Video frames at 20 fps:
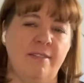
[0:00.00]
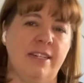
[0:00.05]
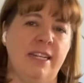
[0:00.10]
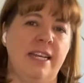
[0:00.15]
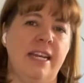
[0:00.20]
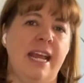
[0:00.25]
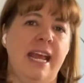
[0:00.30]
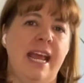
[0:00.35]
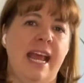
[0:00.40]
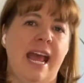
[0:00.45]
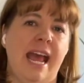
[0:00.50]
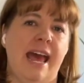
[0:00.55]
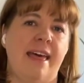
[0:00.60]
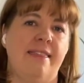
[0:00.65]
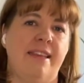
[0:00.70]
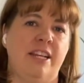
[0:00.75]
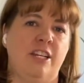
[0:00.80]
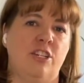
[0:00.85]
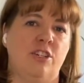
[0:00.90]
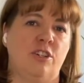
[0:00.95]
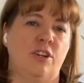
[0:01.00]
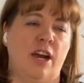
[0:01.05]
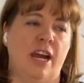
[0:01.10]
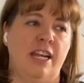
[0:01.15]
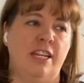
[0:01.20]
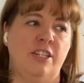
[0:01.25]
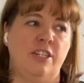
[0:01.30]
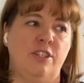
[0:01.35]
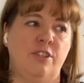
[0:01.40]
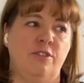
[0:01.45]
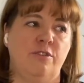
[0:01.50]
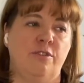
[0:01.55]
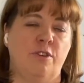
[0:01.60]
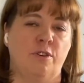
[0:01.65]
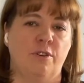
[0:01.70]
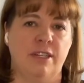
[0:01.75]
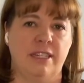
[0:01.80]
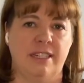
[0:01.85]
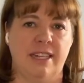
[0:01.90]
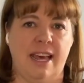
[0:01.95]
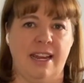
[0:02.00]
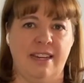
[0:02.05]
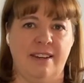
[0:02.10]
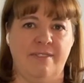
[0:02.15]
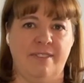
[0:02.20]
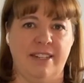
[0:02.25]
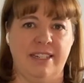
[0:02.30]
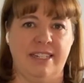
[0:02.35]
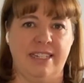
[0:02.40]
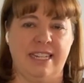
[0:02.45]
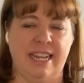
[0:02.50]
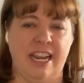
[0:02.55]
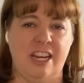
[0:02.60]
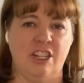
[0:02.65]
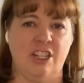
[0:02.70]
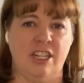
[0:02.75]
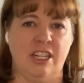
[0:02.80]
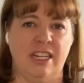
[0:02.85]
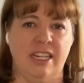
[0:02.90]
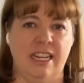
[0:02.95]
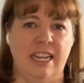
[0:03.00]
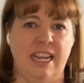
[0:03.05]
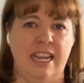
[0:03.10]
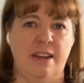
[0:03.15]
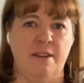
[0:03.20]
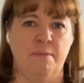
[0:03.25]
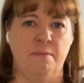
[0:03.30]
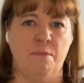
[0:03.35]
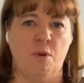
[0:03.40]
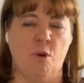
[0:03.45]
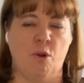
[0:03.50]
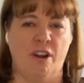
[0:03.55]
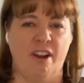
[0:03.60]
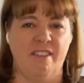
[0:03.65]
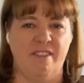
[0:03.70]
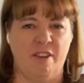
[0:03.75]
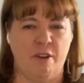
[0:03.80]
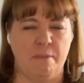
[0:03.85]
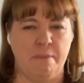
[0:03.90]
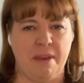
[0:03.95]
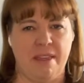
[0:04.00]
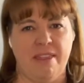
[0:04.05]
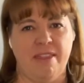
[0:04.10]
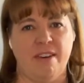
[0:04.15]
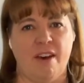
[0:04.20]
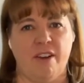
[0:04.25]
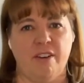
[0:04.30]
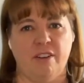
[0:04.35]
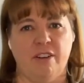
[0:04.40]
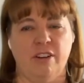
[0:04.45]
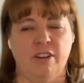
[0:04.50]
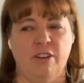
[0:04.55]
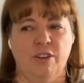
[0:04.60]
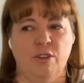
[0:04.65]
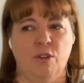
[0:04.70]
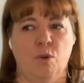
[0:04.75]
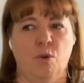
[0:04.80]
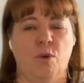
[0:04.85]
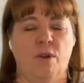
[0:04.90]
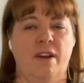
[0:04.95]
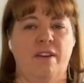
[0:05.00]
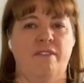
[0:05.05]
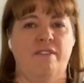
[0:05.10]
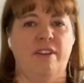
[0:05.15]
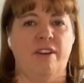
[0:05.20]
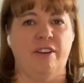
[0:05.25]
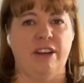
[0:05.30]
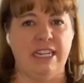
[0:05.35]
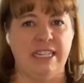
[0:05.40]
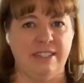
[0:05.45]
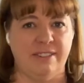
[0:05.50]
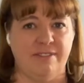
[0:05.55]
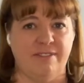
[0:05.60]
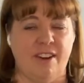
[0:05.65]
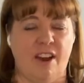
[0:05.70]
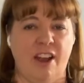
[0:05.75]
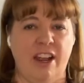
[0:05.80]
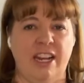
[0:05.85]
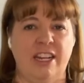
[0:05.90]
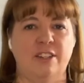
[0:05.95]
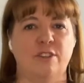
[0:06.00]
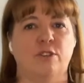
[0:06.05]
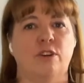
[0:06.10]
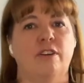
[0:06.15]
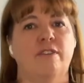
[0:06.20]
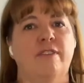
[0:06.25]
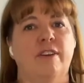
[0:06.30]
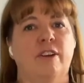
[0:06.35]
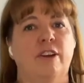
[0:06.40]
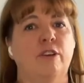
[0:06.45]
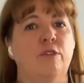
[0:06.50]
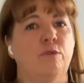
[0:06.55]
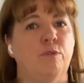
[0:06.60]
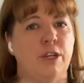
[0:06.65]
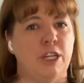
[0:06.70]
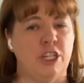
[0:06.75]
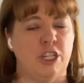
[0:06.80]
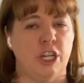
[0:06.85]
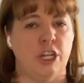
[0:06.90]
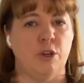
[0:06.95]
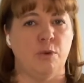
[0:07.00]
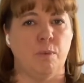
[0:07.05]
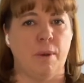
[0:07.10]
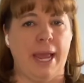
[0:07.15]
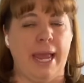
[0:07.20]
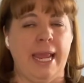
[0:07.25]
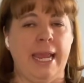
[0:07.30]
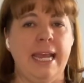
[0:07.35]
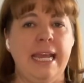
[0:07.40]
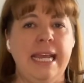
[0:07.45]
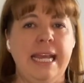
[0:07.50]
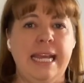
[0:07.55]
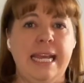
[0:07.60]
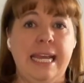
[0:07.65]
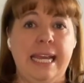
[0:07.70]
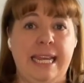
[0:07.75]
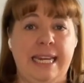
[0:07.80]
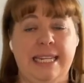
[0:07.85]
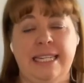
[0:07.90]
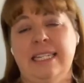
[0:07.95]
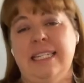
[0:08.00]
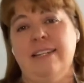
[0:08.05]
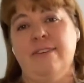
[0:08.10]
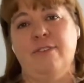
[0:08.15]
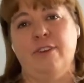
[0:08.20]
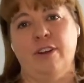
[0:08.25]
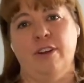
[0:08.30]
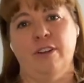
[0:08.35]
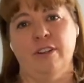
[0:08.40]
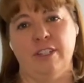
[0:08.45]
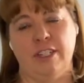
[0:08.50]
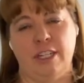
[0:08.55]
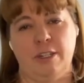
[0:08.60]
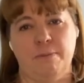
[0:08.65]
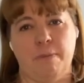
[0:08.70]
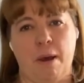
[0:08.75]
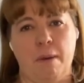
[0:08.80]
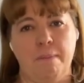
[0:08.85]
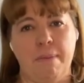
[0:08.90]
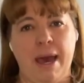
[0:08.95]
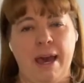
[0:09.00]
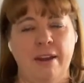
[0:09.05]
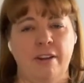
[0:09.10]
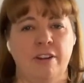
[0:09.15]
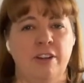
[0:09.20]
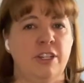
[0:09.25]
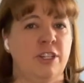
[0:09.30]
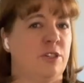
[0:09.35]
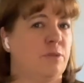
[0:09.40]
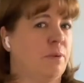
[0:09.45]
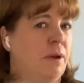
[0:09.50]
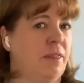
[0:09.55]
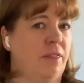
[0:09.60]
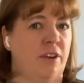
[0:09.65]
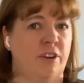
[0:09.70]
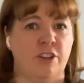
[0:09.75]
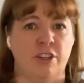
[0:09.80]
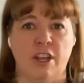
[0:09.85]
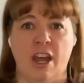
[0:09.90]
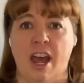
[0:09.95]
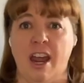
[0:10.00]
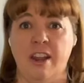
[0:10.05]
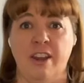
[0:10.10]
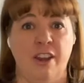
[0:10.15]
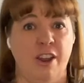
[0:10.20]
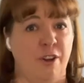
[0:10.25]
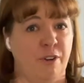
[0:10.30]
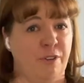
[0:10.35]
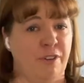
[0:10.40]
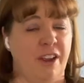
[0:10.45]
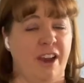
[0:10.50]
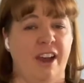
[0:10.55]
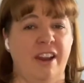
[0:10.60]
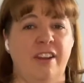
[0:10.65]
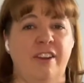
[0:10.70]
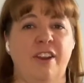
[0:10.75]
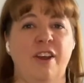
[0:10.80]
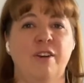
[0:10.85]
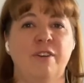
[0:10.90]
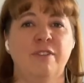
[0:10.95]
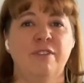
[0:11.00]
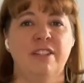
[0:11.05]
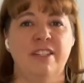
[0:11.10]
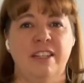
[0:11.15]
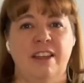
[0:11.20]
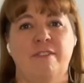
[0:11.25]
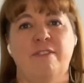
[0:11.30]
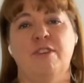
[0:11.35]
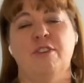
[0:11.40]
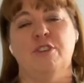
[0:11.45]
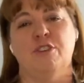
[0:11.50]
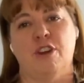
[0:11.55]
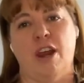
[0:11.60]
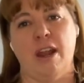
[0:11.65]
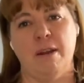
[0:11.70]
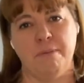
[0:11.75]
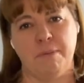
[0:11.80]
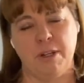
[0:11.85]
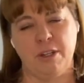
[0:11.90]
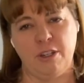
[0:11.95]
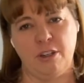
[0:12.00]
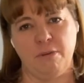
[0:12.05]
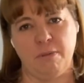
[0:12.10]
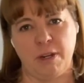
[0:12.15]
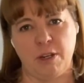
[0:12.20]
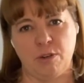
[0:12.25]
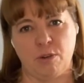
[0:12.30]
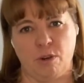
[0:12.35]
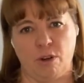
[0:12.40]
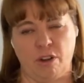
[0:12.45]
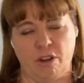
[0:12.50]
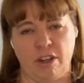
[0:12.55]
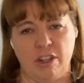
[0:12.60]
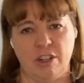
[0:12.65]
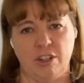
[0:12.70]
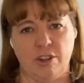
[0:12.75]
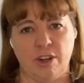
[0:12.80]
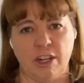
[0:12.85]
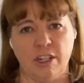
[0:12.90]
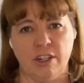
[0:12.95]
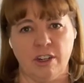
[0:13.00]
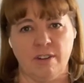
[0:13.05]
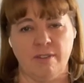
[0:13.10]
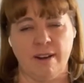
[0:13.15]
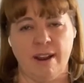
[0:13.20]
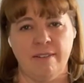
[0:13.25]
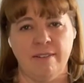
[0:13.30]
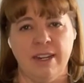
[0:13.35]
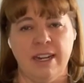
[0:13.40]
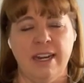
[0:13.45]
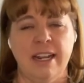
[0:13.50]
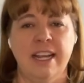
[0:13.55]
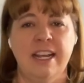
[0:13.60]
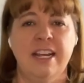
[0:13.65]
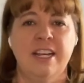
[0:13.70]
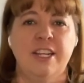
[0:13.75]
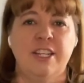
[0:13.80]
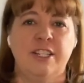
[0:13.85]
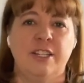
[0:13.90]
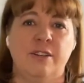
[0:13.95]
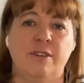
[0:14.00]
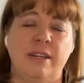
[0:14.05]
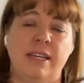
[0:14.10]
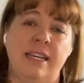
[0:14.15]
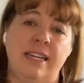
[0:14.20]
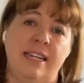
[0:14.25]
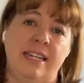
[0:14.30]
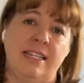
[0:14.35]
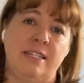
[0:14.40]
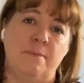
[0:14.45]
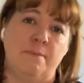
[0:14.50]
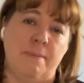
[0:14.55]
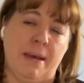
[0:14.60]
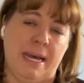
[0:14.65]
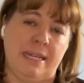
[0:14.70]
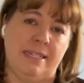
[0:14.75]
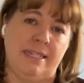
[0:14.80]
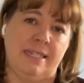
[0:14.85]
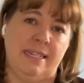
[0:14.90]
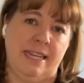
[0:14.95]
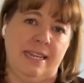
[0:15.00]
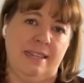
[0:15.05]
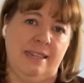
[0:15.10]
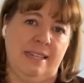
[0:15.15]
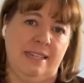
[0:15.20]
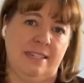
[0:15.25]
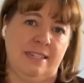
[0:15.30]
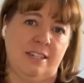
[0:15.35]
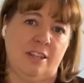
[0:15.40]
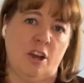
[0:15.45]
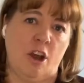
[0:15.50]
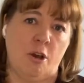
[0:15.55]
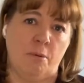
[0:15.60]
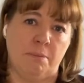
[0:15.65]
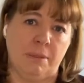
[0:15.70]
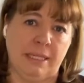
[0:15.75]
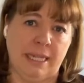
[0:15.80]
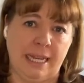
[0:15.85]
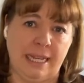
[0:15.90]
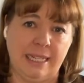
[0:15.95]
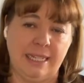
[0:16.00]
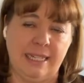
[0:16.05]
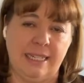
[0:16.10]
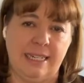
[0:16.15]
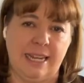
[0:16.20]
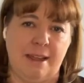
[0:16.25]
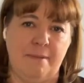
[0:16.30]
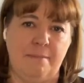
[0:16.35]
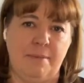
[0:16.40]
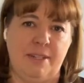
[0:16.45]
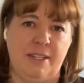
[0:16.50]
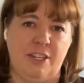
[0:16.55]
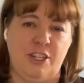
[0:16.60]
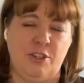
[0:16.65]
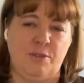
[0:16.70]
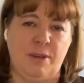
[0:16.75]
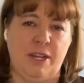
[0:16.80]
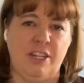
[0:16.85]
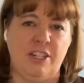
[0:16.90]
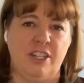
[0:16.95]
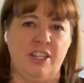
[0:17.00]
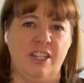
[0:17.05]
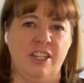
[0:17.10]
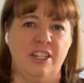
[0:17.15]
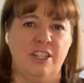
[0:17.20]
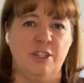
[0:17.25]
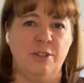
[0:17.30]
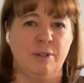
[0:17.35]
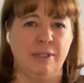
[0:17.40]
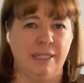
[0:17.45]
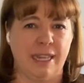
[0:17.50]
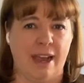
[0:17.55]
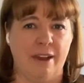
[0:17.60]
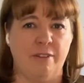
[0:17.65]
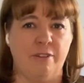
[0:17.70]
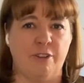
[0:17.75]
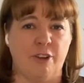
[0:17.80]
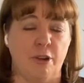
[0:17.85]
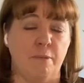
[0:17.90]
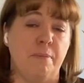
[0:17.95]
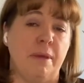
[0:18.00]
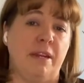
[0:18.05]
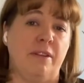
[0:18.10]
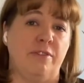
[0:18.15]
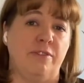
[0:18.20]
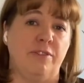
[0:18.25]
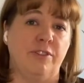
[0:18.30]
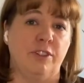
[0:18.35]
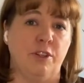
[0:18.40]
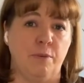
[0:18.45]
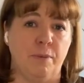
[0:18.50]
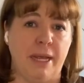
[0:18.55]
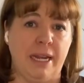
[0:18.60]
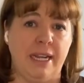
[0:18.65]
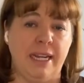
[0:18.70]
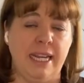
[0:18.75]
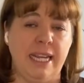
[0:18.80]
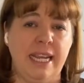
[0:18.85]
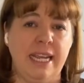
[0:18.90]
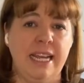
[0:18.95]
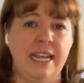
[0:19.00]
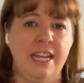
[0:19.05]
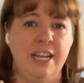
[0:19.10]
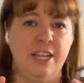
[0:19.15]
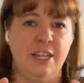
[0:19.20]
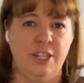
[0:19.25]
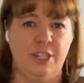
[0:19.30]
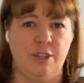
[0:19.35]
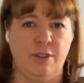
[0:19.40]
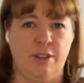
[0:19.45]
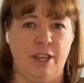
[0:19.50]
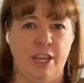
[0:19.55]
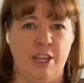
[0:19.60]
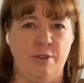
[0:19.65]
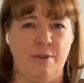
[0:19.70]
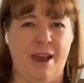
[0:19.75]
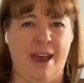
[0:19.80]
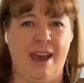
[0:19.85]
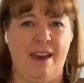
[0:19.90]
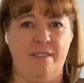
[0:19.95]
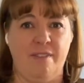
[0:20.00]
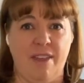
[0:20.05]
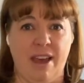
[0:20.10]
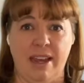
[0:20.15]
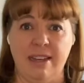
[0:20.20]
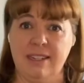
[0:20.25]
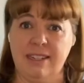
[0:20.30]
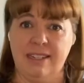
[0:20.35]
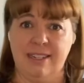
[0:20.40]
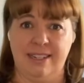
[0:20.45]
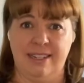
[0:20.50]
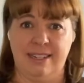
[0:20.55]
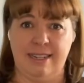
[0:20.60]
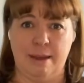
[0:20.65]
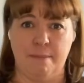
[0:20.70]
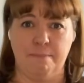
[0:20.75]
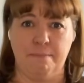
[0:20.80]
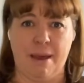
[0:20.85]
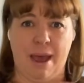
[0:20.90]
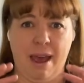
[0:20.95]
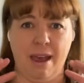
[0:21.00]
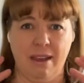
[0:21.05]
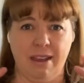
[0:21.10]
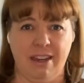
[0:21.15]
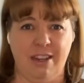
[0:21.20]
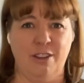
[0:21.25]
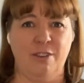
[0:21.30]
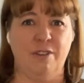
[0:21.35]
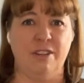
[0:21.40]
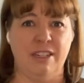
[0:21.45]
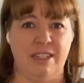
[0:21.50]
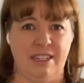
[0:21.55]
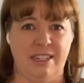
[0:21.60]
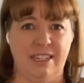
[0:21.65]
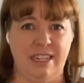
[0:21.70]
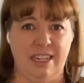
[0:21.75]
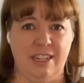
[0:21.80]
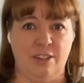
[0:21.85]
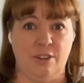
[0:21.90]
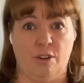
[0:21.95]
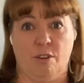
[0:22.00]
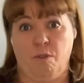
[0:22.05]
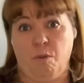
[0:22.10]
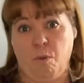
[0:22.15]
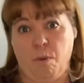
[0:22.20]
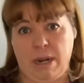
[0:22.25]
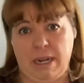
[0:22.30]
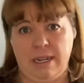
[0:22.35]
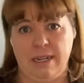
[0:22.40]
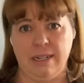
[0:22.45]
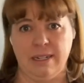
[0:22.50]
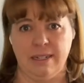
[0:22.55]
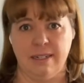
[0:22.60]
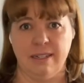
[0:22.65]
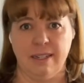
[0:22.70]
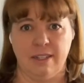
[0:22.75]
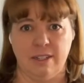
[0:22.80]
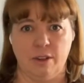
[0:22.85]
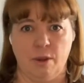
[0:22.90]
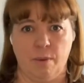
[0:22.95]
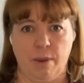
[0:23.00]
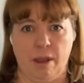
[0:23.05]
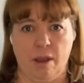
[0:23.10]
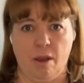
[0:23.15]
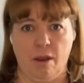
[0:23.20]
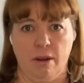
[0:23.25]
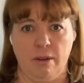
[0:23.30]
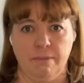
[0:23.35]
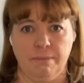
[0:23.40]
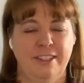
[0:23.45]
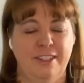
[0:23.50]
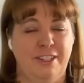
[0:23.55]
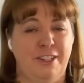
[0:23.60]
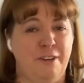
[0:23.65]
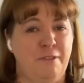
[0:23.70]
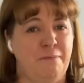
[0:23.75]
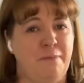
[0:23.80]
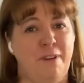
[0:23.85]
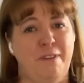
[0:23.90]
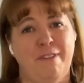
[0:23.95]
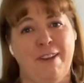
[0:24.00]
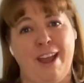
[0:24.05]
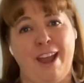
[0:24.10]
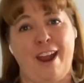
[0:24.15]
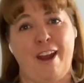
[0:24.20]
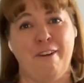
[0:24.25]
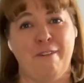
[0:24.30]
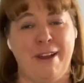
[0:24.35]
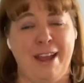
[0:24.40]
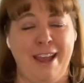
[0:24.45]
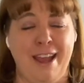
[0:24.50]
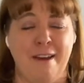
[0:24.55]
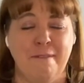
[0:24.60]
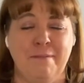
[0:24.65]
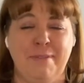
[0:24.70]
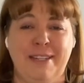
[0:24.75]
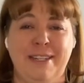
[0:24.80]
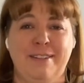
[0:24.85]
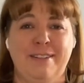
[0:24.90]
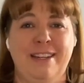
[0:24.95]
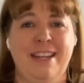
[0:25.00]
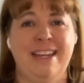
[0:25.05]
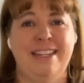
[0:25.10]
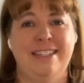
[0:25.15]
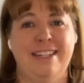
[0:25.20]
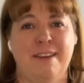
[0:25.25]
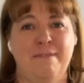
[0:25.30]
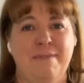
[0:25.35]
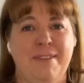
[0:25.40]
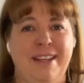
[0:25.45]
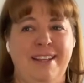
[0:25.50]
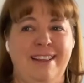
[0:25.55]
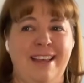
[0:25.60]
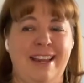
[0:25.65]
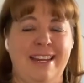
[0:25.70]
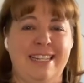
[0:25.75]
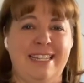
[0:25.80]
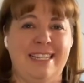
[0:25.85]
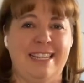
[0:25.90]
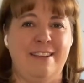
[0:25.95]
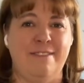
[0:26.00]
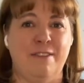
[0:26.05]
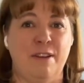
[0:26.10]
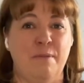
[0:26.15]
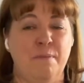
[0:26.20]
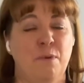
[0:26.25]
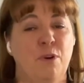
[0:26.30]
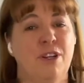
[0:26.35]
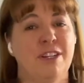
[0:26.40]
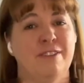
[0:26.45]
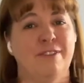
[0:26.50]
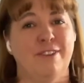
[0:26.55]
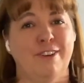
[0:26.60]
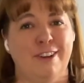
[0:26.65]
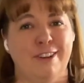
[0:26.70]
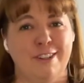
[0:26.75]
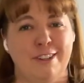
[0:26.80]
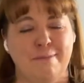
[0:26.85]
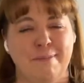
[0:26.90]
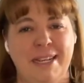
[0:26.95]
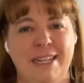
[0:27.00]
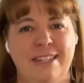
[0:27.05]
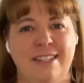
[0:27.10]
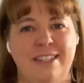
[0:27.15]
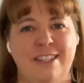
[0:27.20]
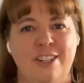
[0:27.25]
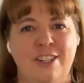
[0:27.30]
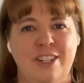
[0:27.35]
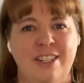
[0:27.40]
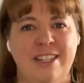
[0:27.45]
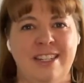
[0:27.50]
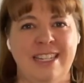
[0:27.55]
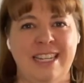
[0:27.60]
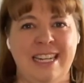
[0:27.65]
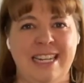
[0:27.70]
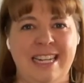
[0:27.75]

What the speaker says: it, and they try to focus that investigation in more of a methodical or a very defined or a very rigid way. It is difficult to spot patterns when there's unknown unknowns if you try to put too much order and structure around it. So it is best in this complex type situation to allow for a bit of fluidity so that you have that step back and you can see sort of what it is that's going on. So moving our way up to something that is even more difficult to make decisions in